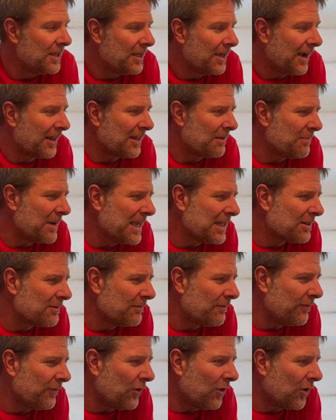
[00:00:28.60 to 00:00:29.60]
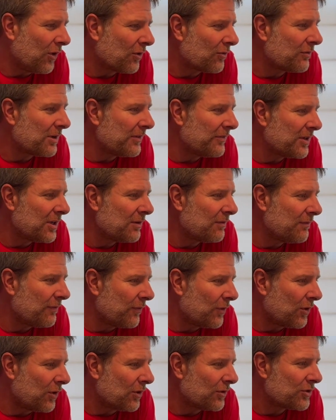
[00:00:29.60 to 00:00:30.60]
And they make them for Rivian,
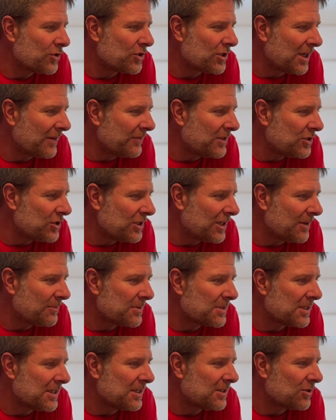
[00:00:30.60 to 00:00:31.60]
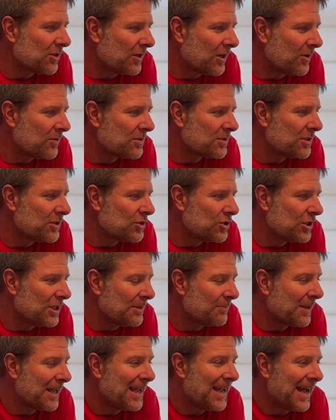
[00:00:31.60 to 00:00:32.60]
Ford, Chevy, GMC, Toyota,
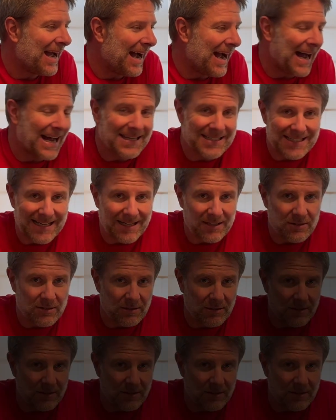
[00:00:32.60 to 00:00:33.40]
Jeep, and Datsun.